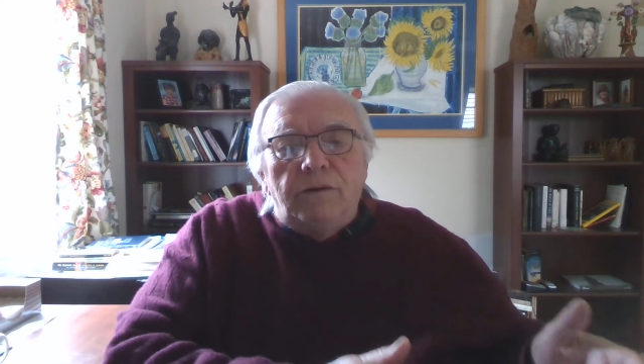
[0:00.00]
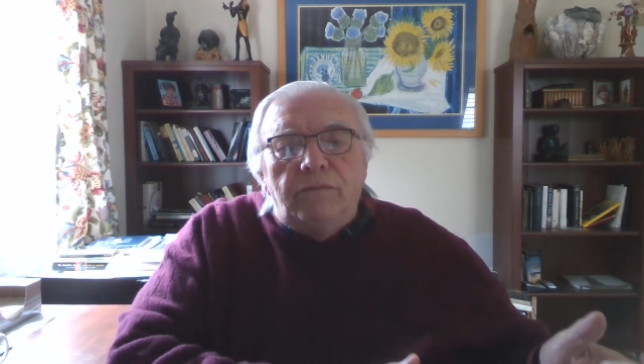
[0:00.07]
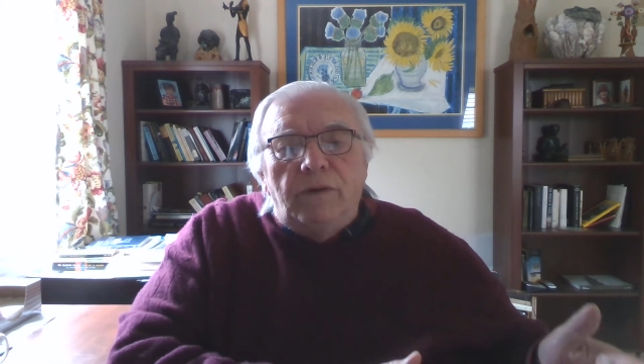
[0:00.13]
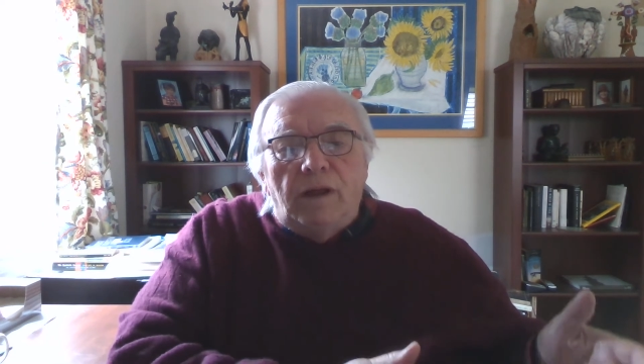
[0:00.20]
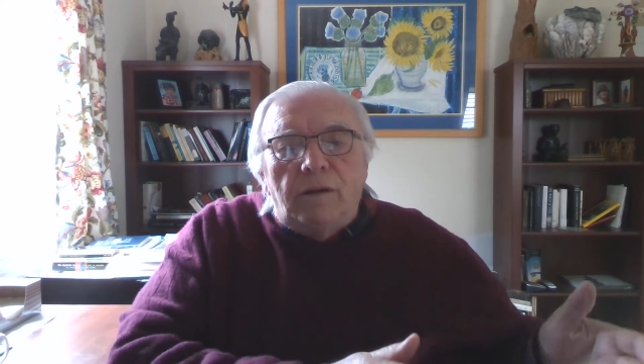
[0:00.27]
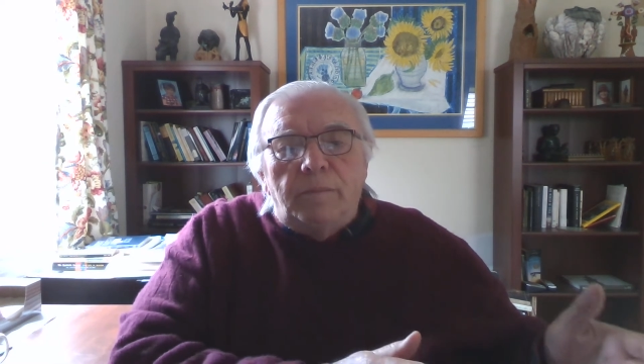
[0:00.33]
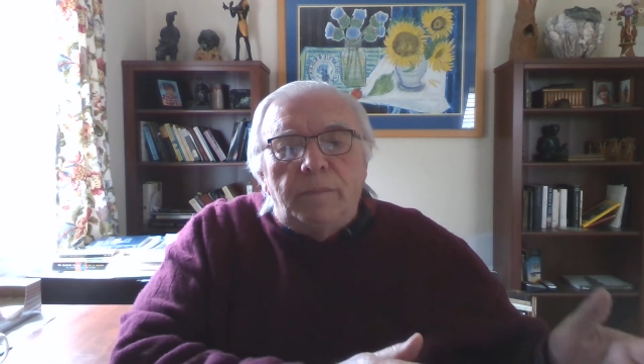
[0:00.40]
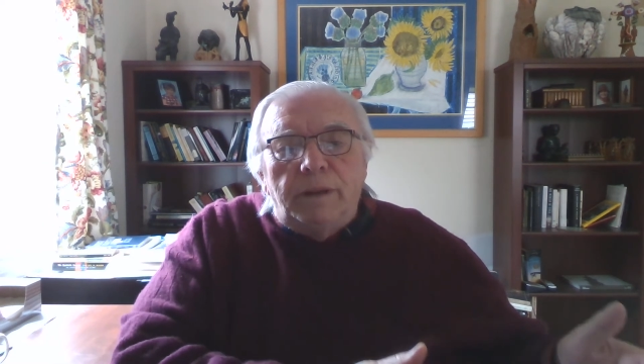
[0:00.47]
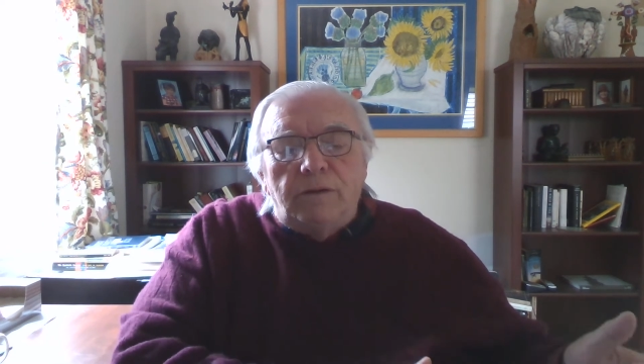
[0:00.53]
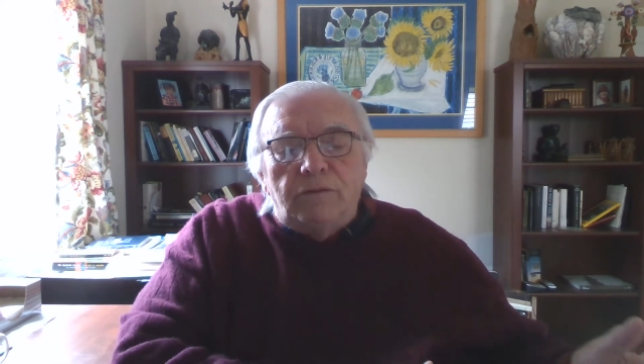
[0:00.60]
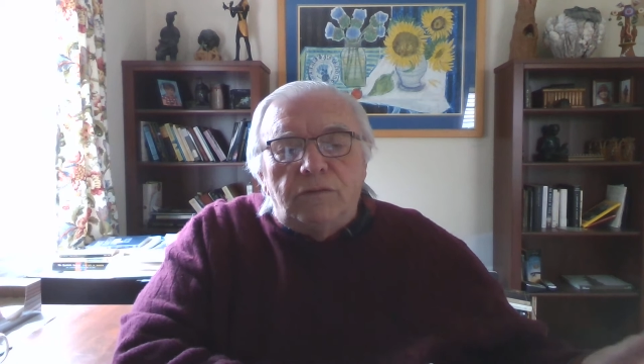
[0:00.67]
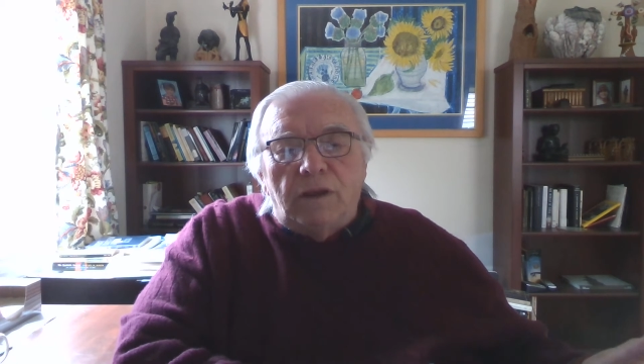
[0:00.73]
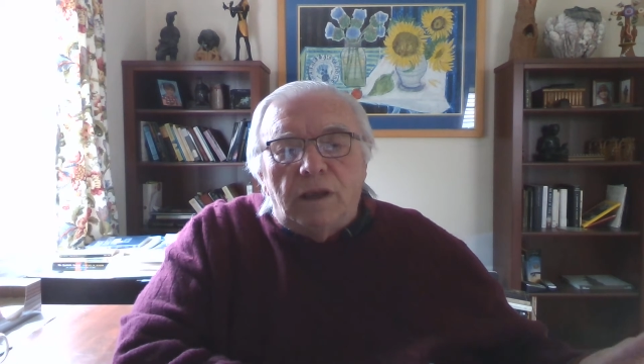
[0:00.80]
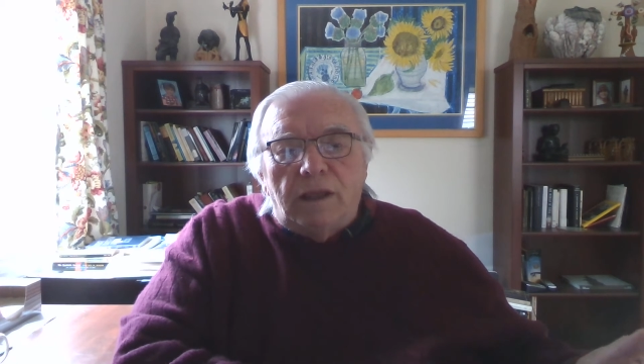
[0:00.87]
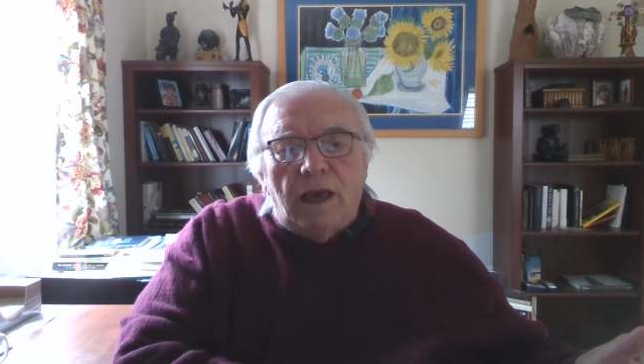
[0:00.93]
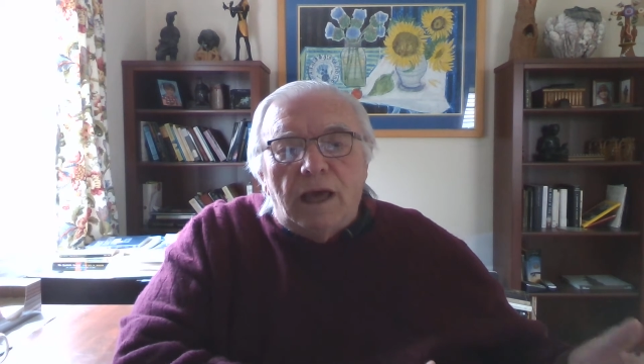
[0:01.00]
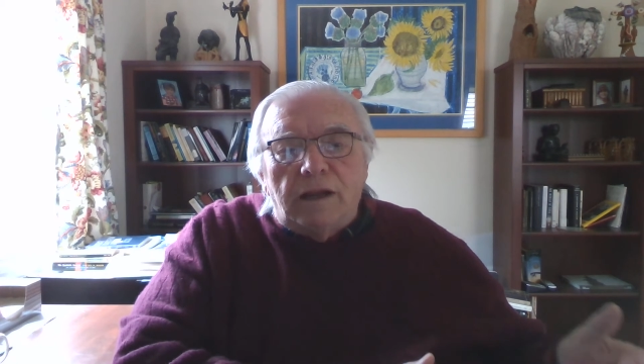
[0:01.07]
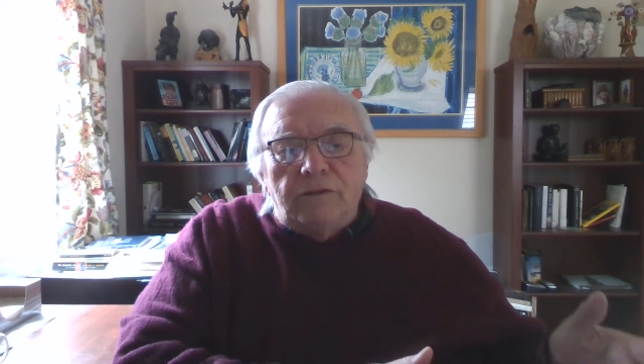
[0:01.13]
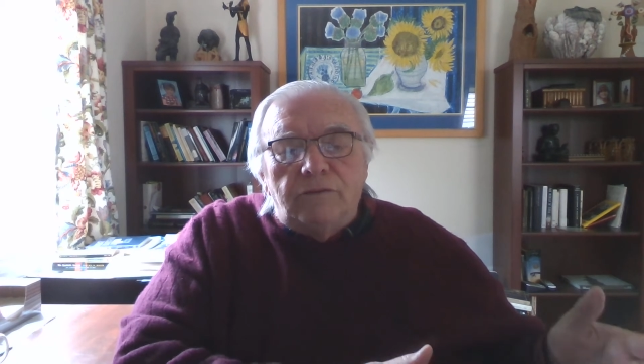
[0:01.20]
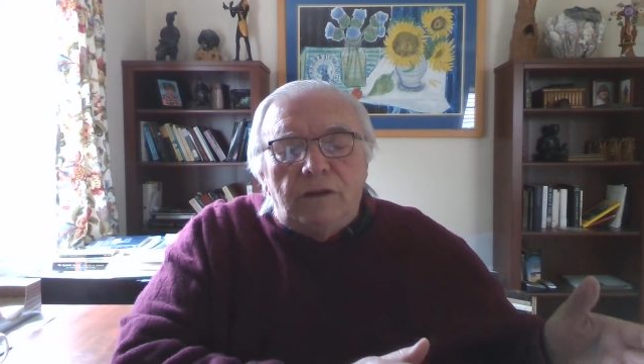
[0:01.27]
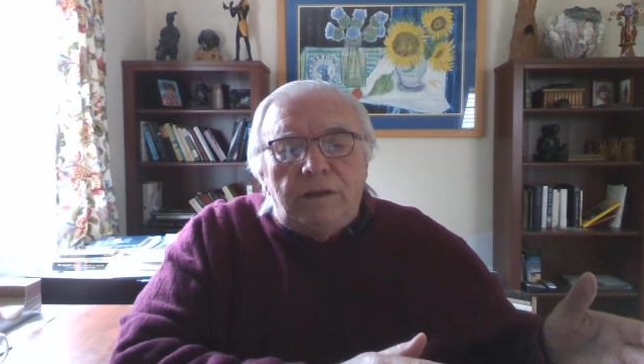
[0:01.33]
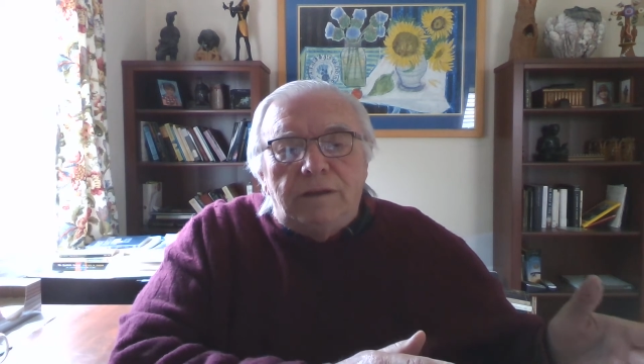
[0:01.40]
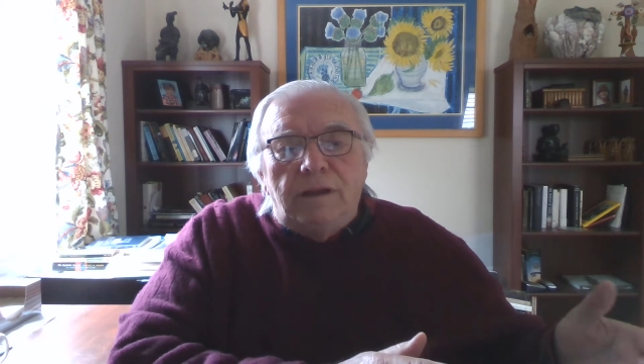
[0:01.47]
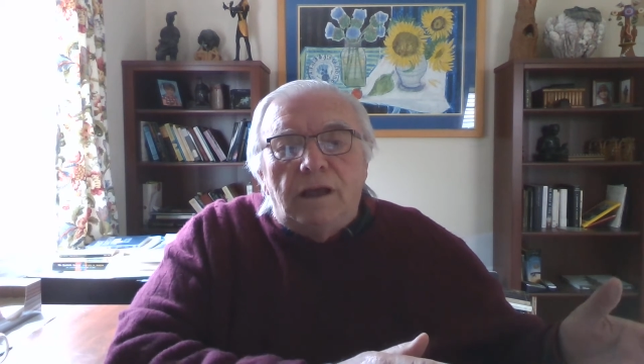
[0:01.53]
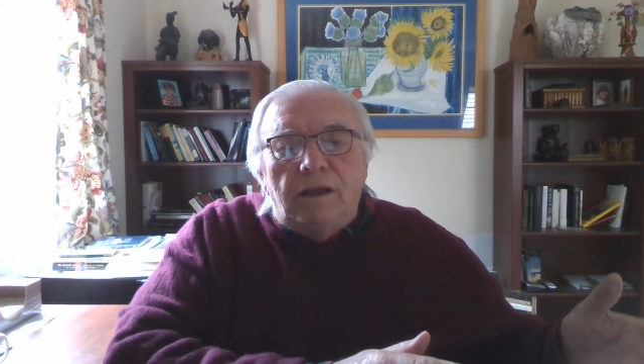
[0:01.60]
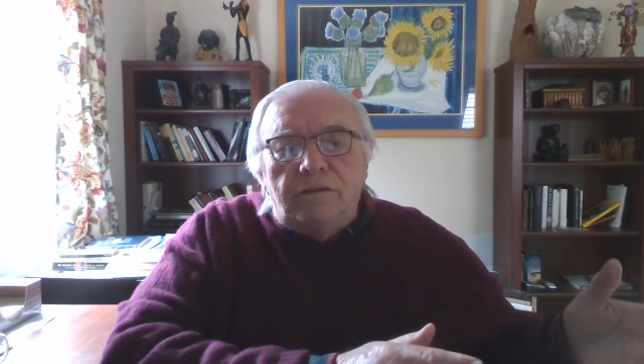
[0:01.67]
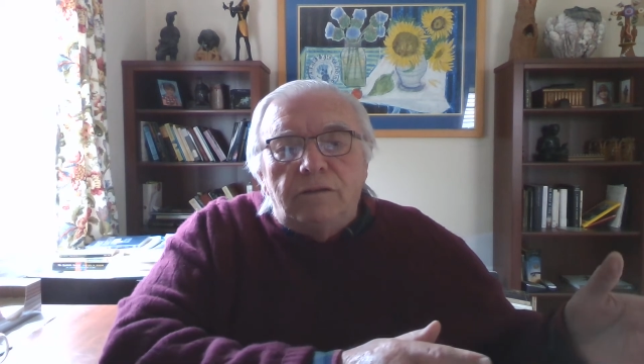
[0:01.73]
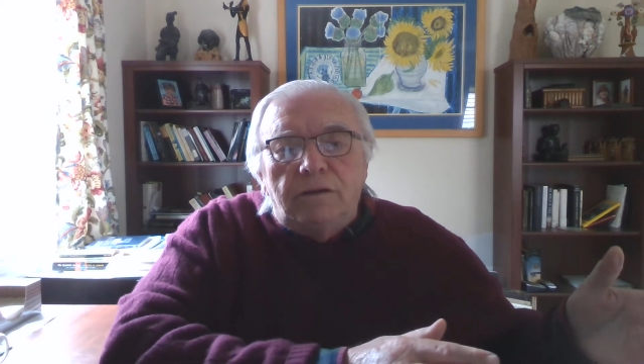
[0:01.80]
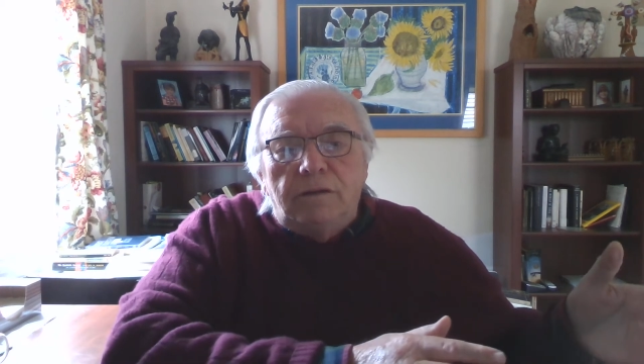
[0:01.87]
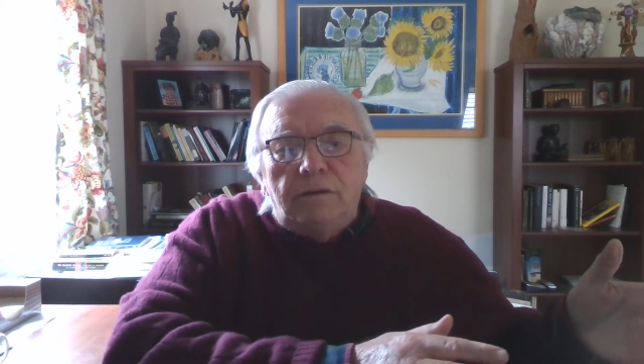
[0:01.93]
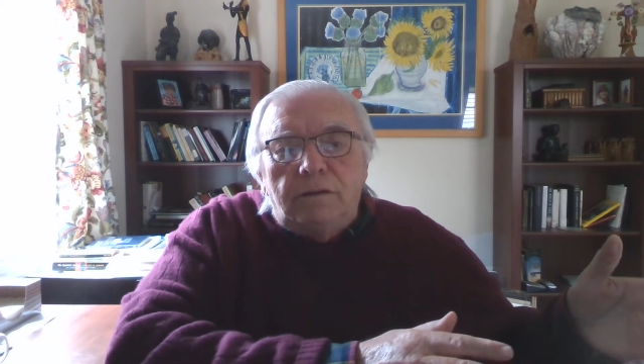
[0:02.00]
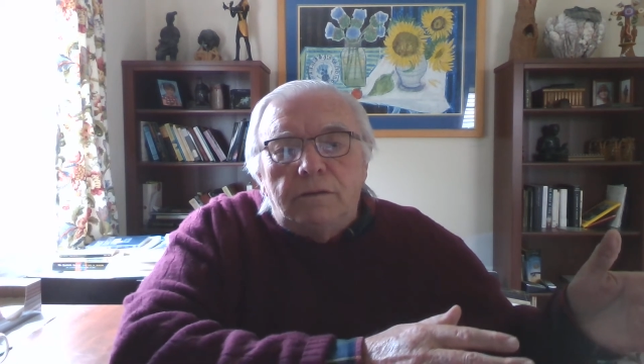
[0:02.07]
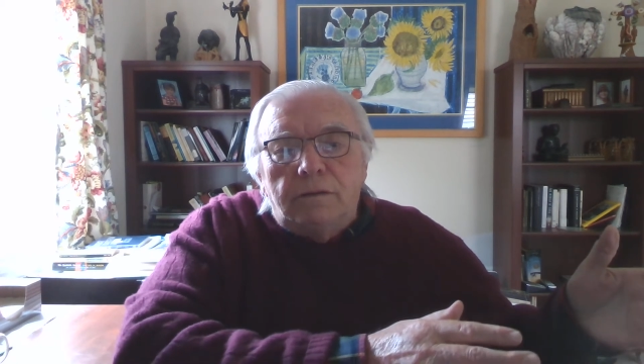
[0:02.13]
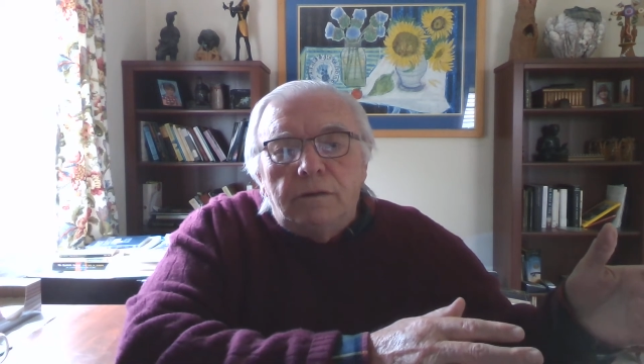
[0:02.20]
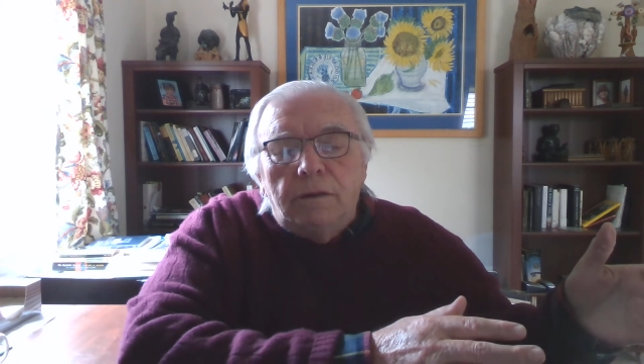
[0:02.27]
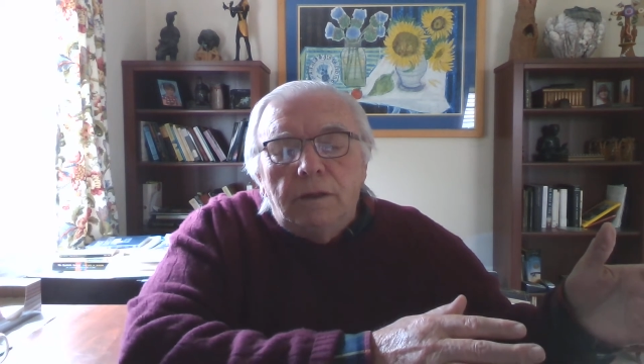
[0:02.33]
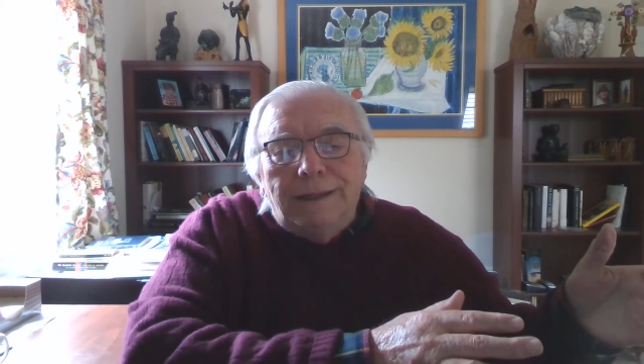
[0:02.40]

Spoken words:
developmental psychology doesn't